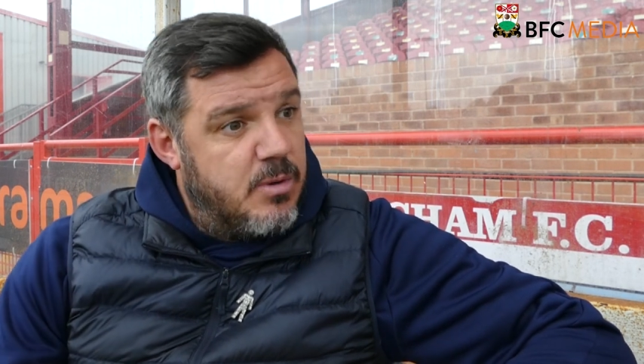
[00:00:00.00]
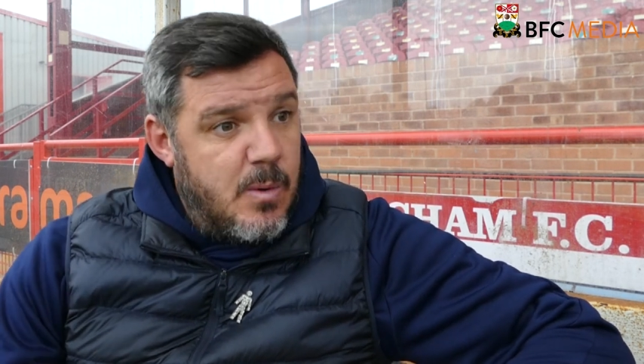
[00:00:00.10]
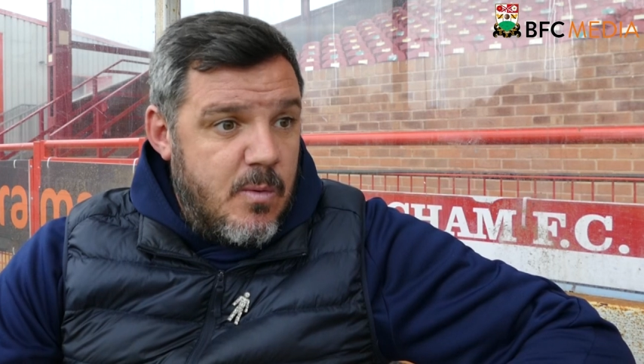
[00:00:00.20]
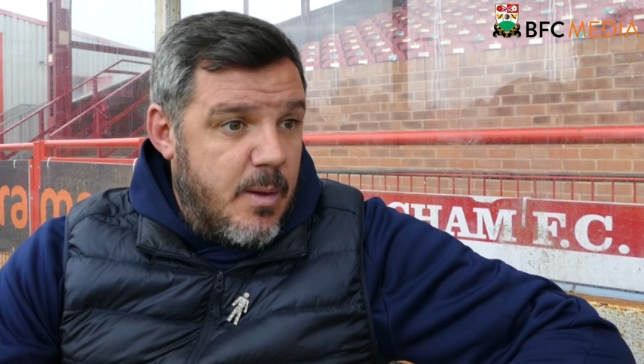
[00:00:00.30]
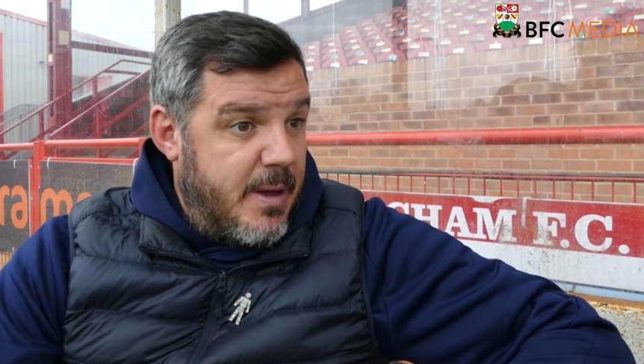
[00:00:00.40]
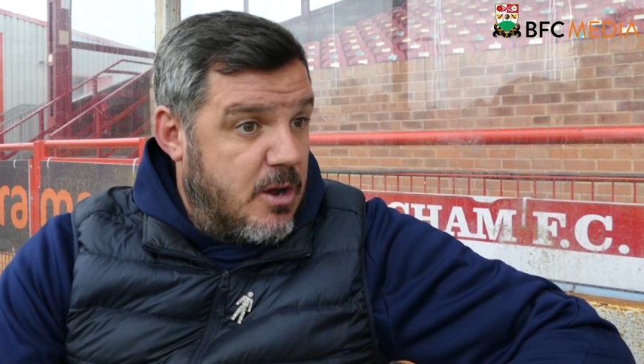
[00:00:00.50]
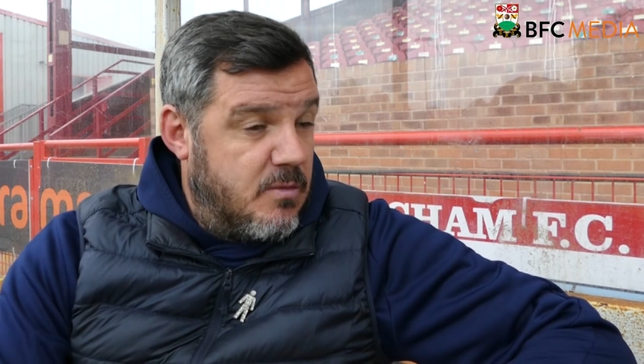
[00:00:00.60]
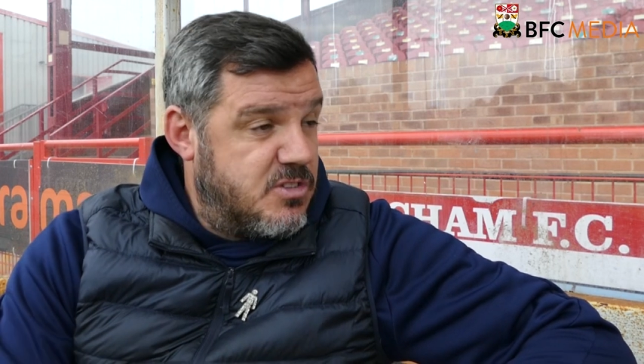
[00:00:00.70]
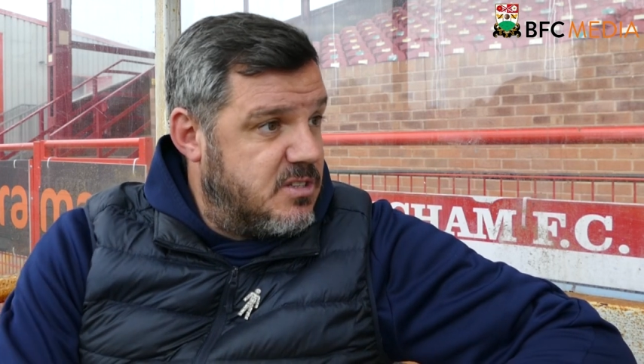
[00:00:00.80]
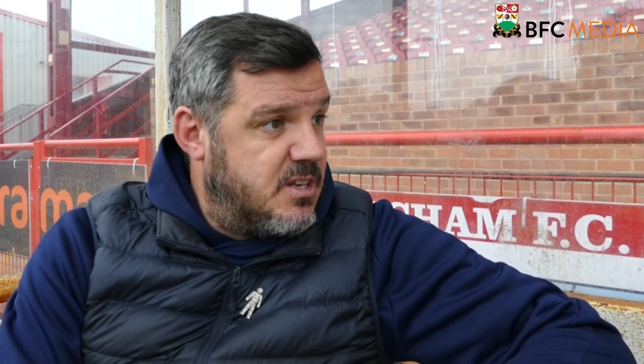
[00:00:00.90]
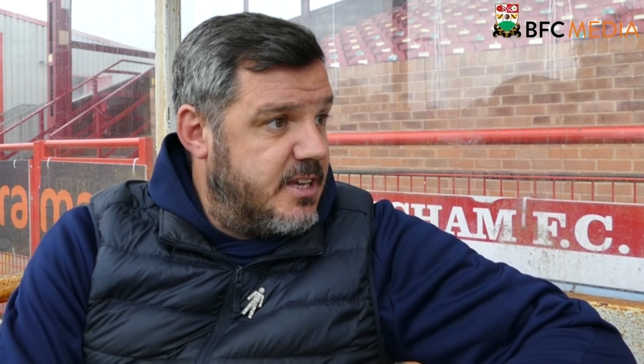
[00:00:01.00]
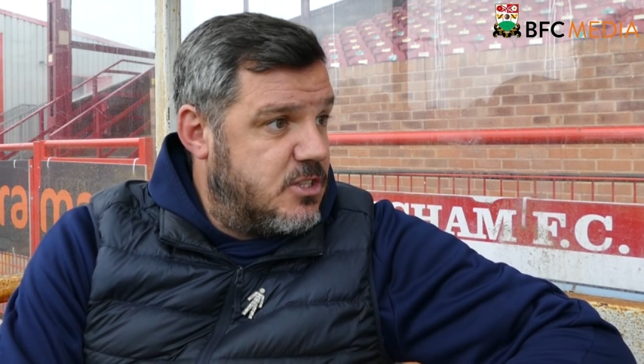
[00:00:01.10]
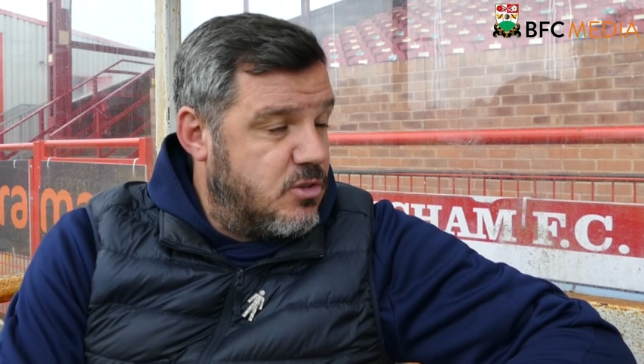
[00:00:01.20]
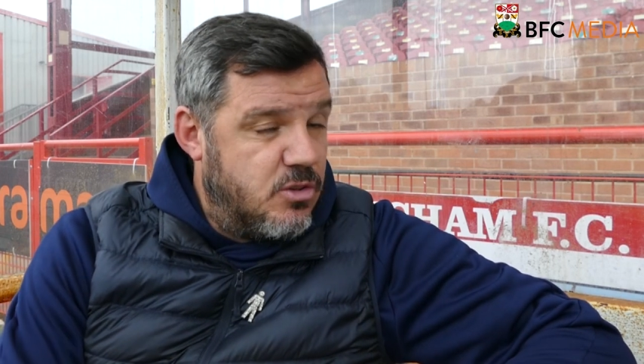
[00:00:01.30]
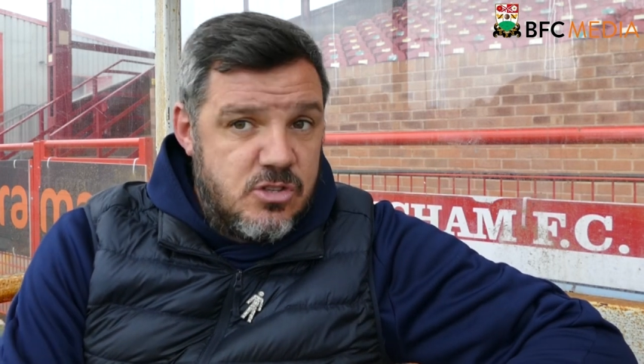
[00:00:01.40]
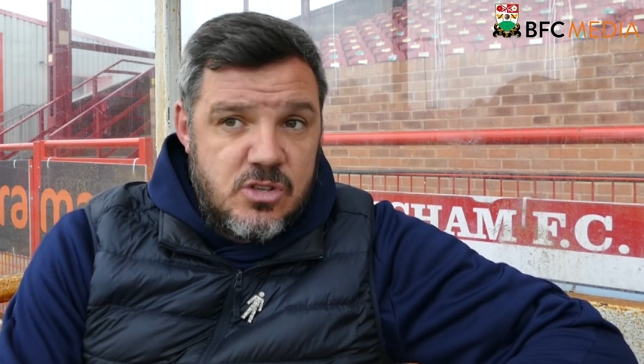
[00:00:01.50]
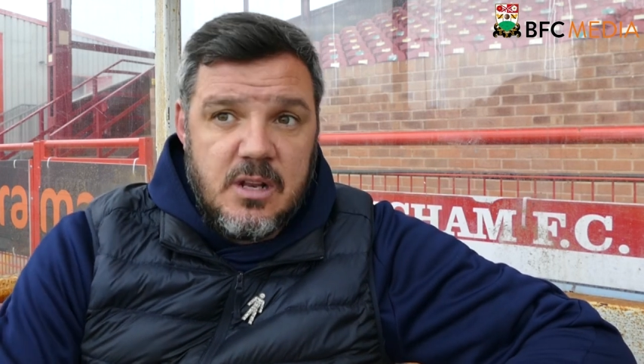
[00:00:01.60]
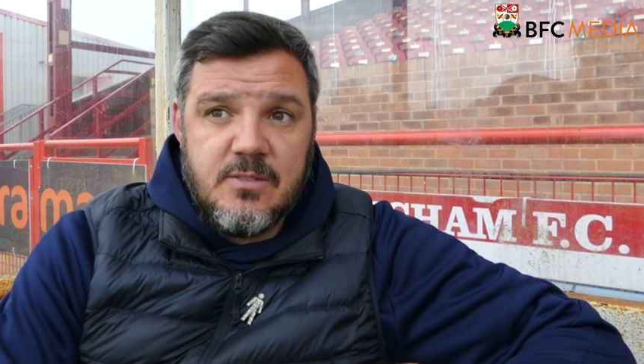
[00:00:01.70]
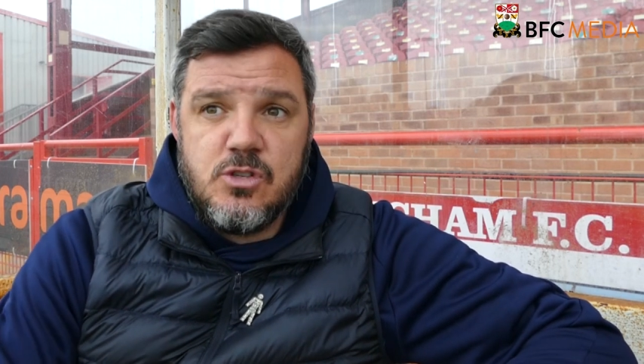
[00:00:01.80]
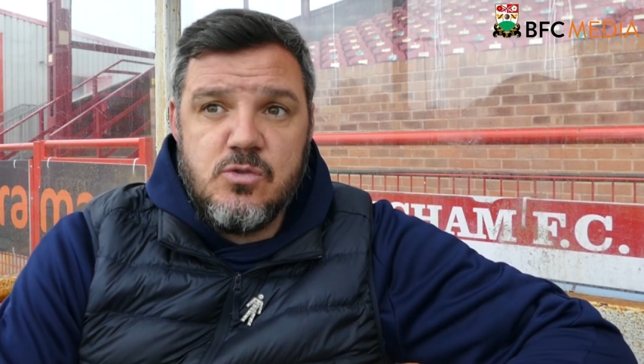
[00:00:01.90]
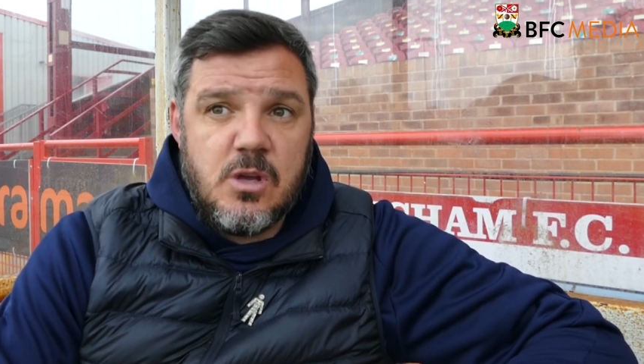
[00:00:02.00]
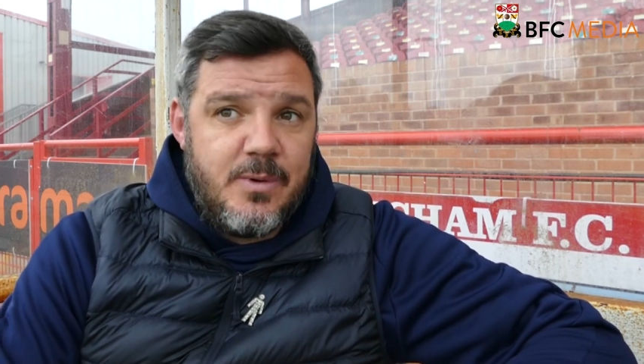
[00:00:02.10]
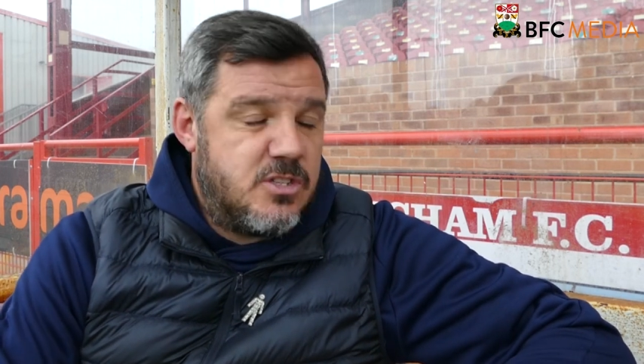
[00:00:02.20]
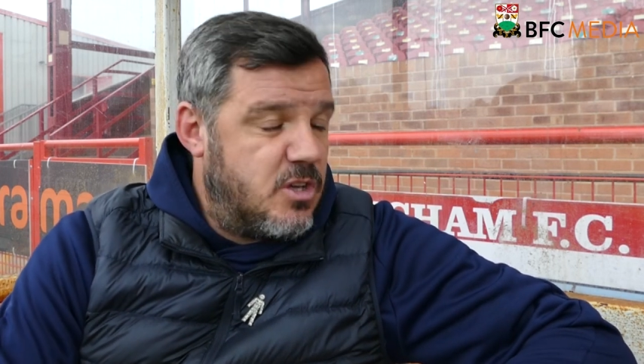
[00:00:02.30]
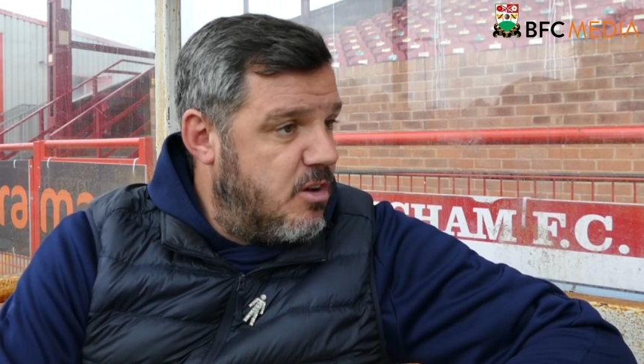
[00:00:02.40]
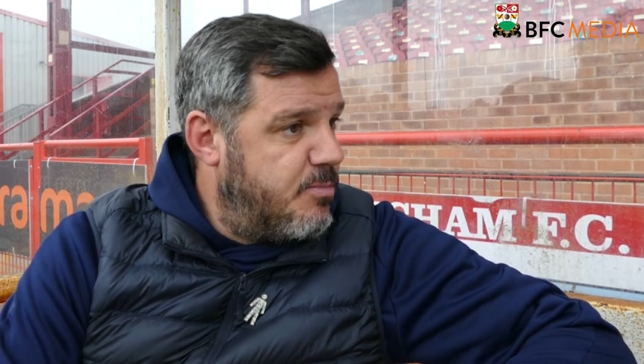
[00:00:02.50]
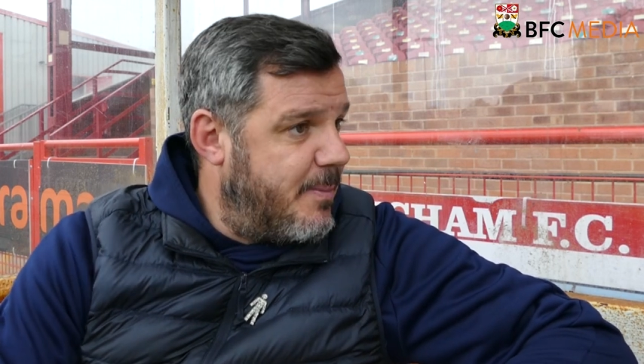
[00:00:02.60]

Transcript: We won't get back obviously till late tonight, so they'll have Tuesday, Wednesday off.